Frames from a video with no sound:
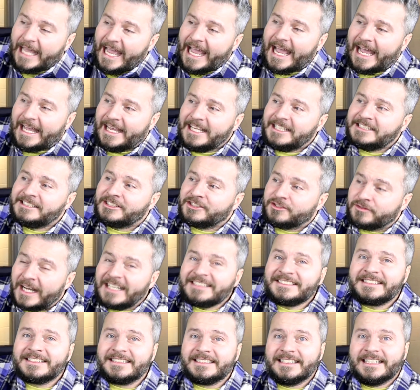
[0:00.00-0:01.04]
Yeah, he's
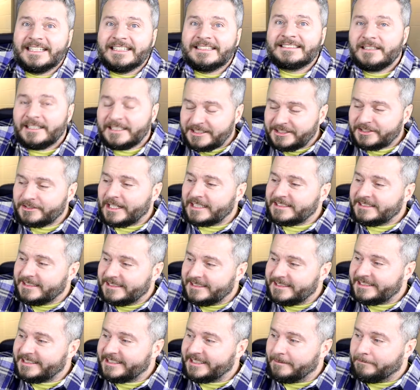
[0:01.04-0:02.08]
stressing this. He's
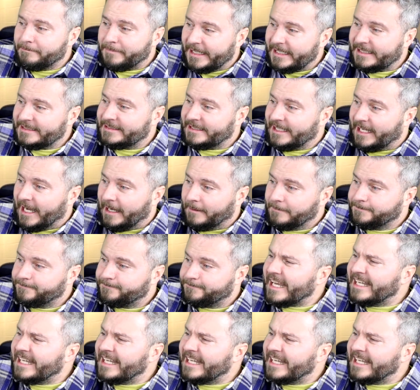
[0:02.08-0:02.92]
stressing this shit big time.